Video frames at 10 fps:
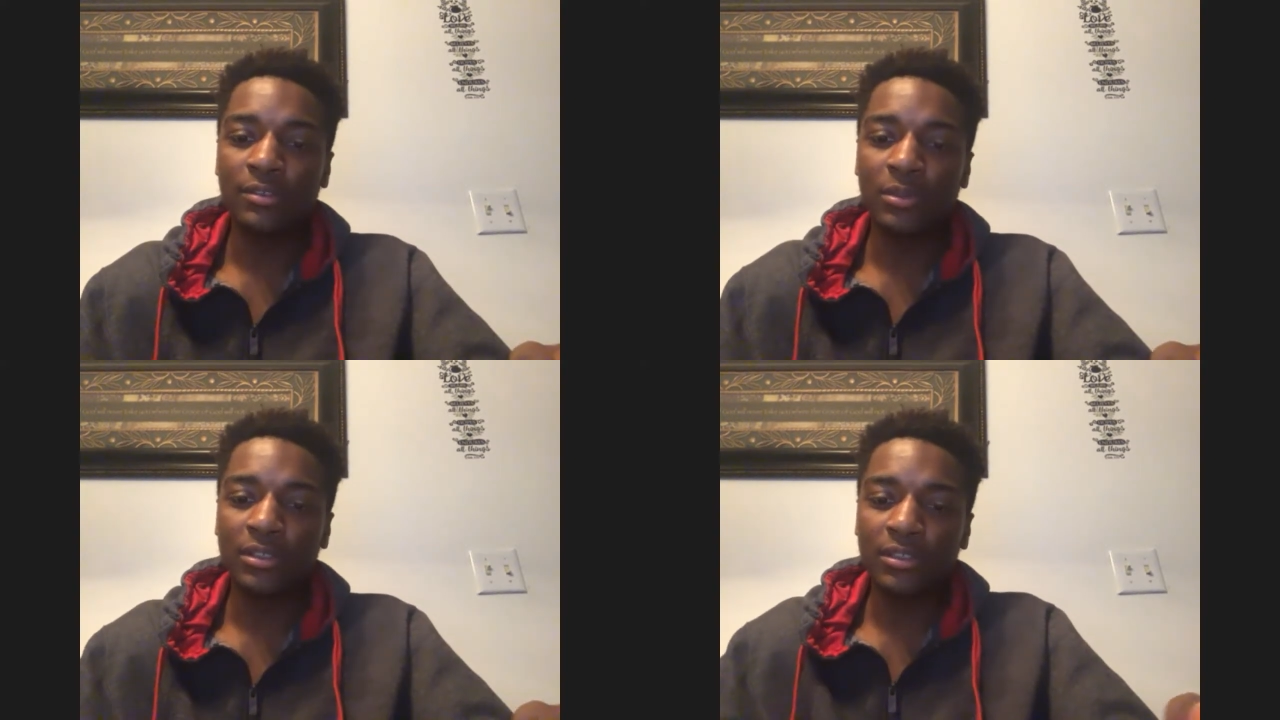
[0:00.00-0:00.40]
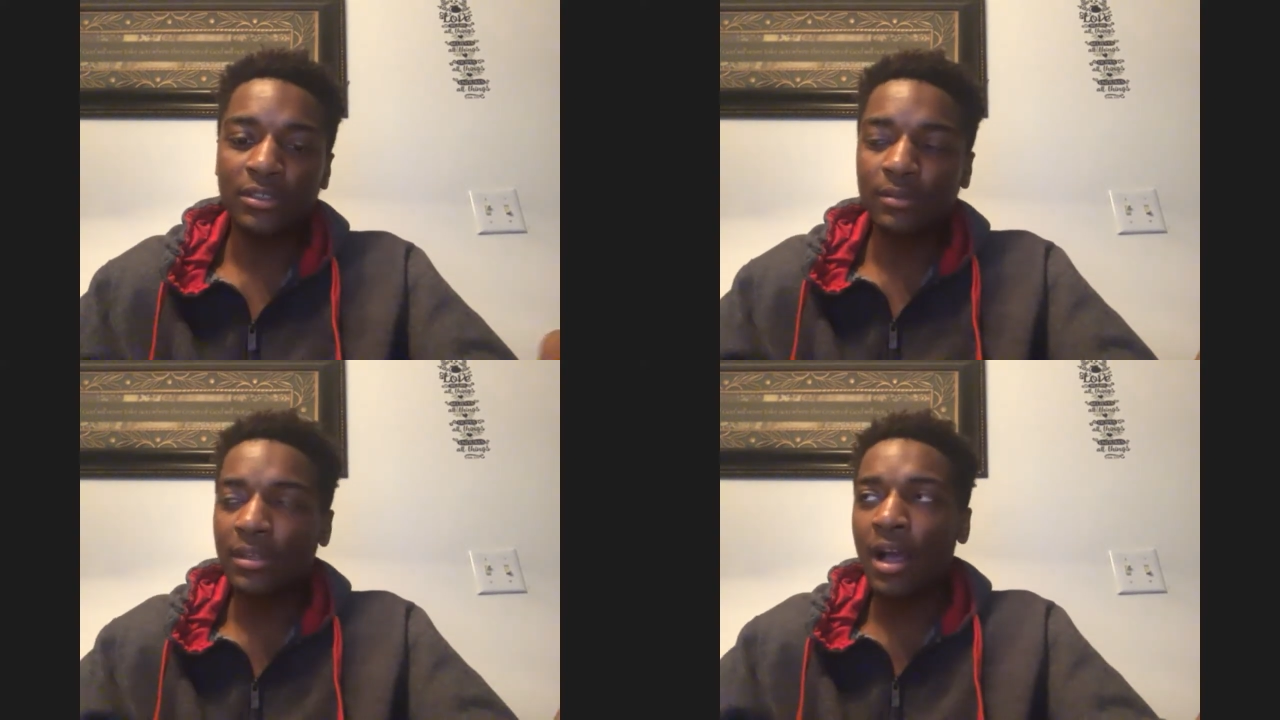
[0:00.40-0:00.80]
which is
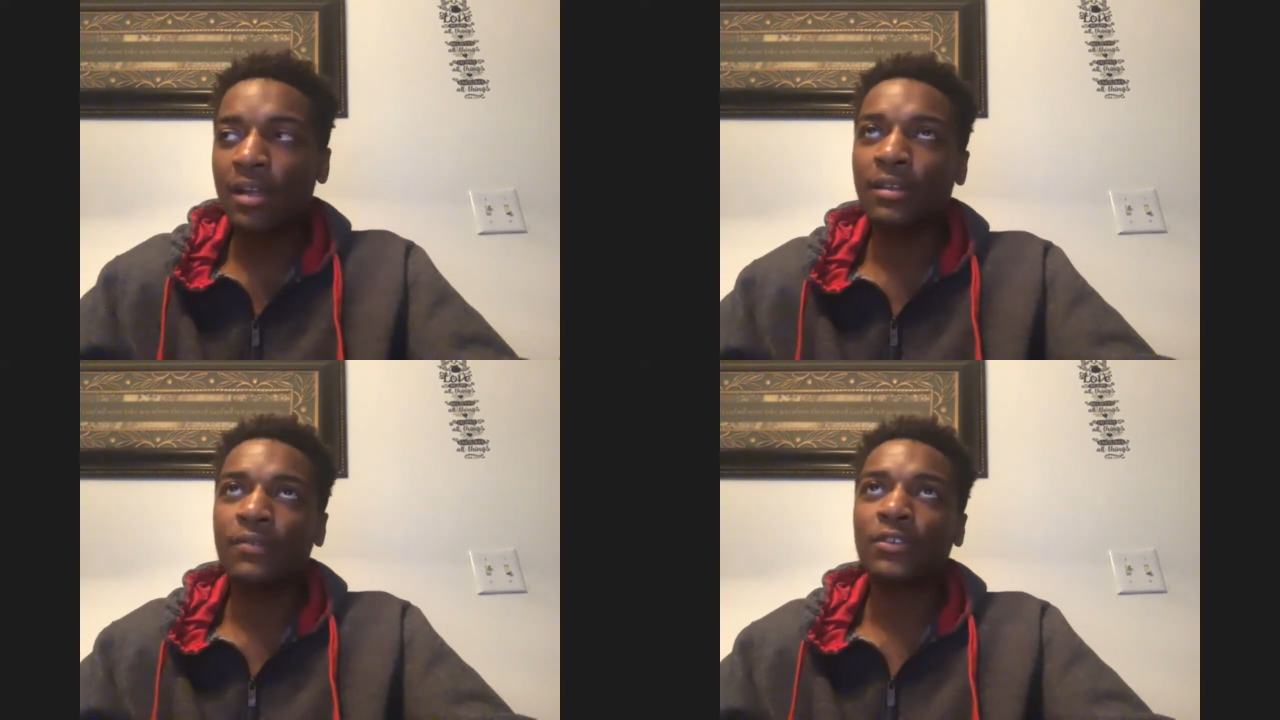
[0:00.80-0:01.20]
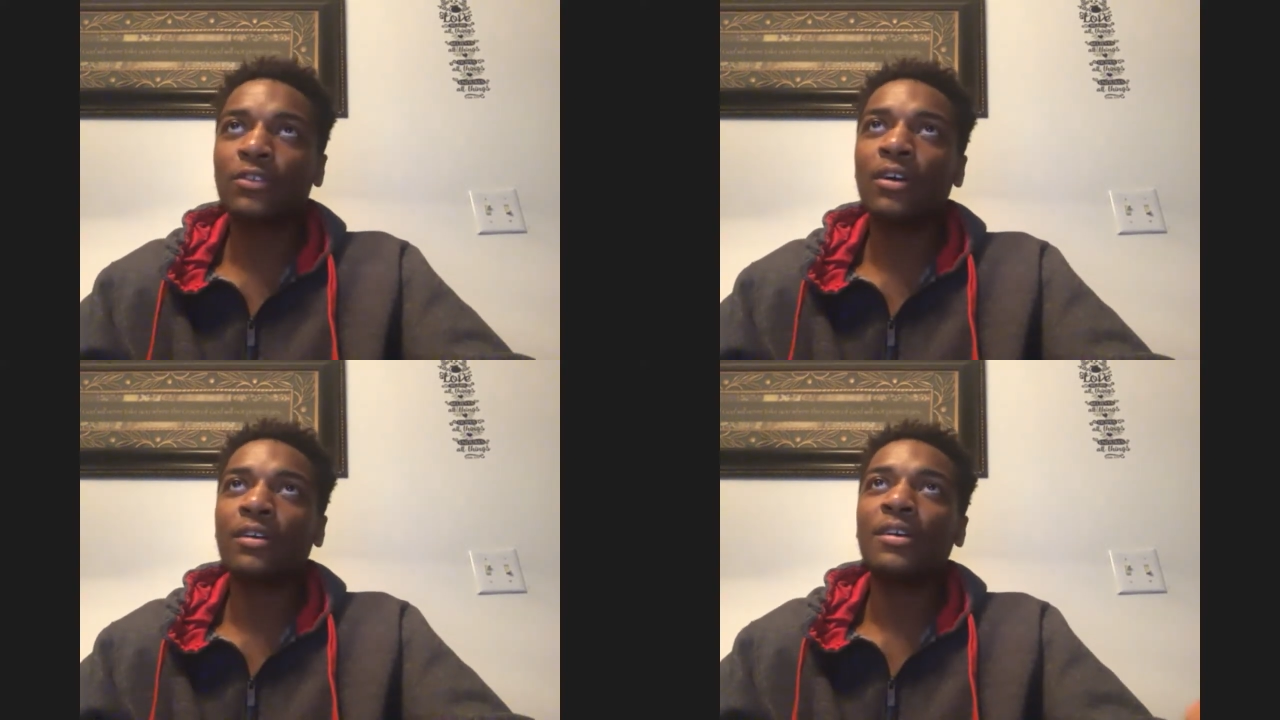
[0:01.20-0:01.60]
something I never
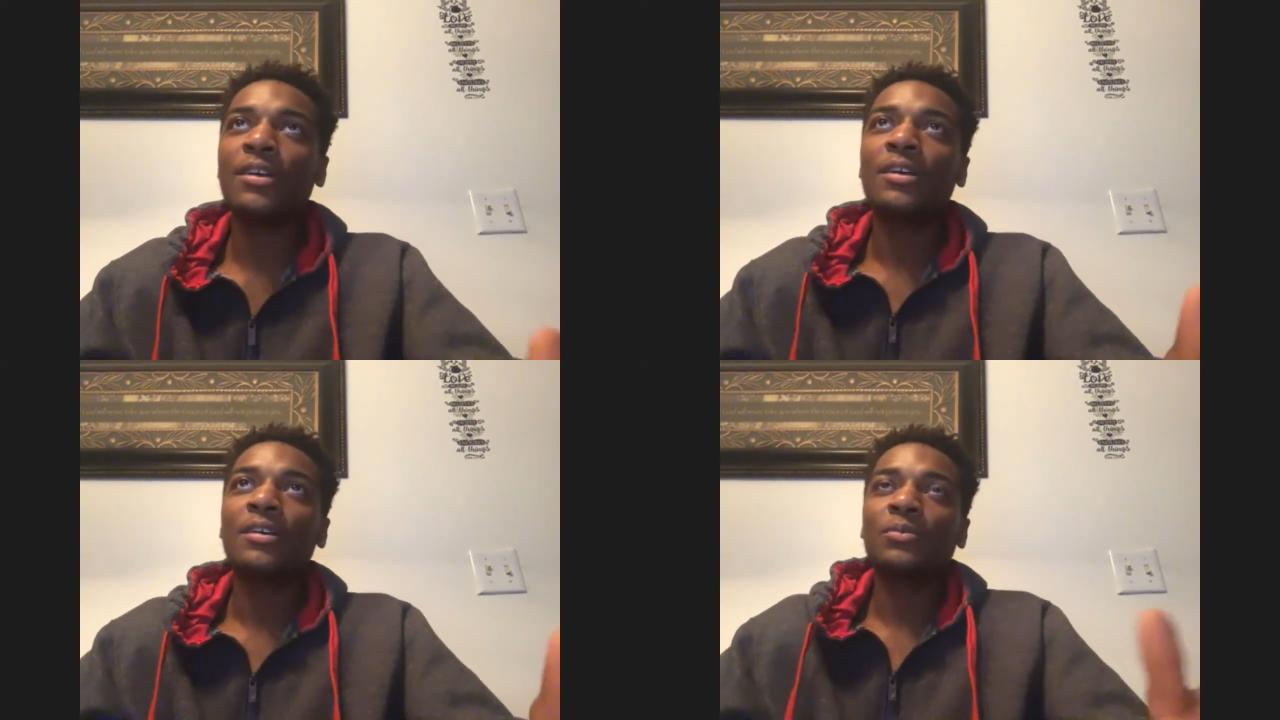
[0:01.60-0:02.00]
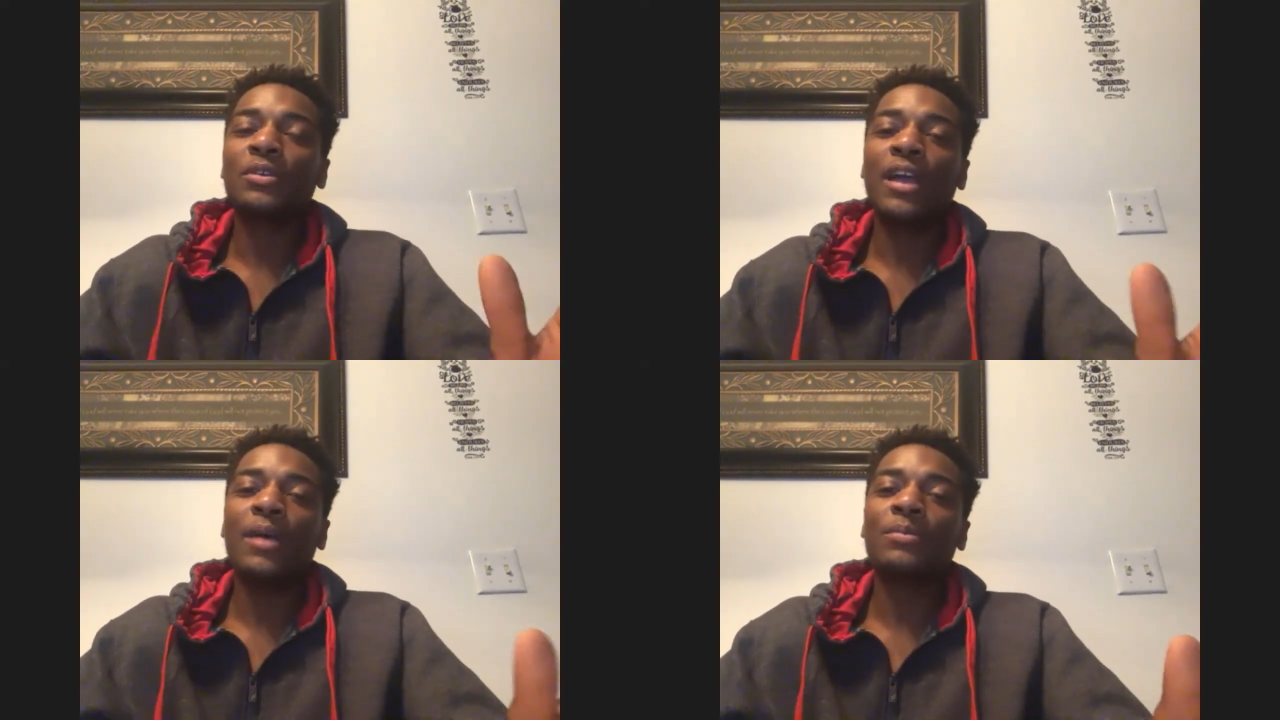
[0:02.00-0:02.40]
thought would
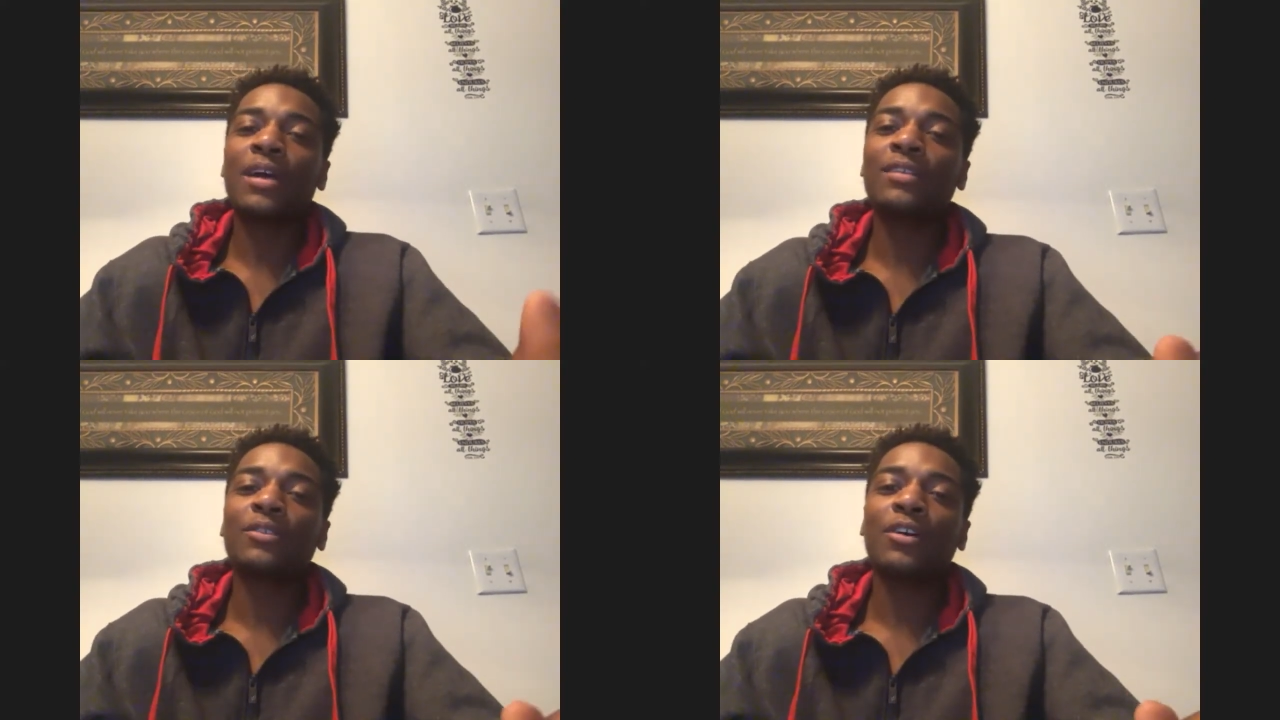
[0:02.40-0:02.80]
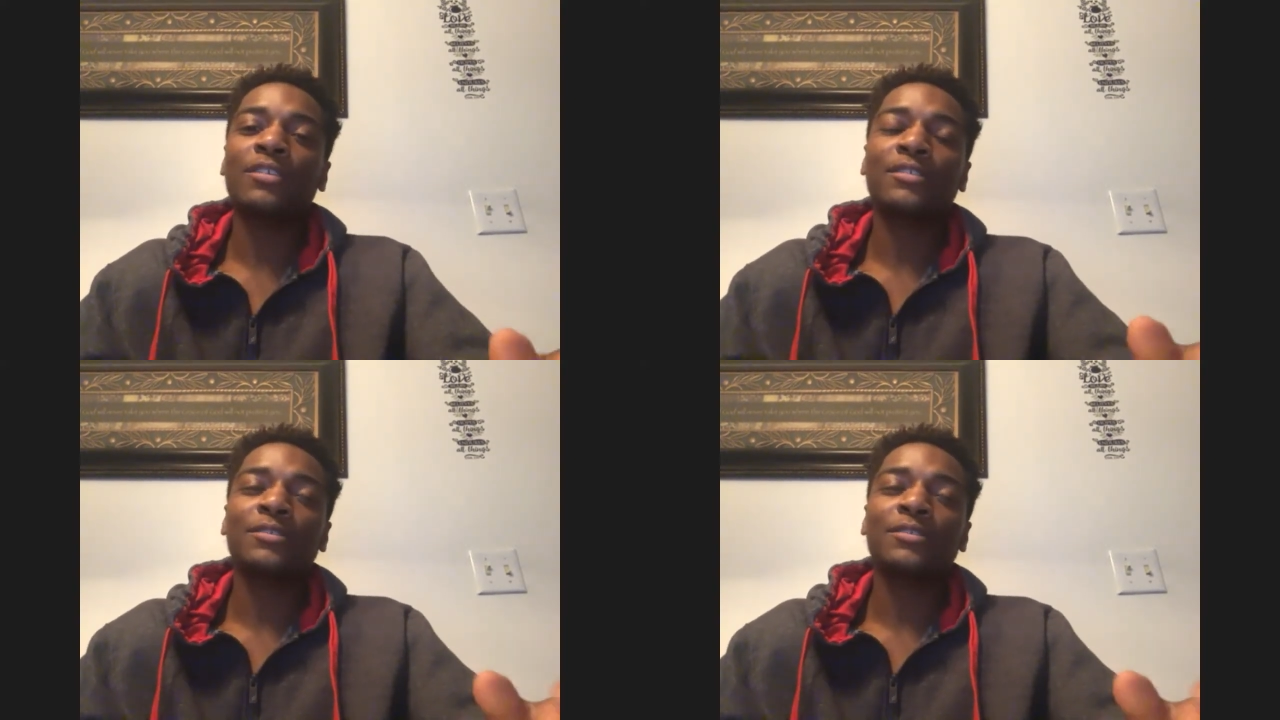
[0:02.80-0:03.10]
happen. I thought,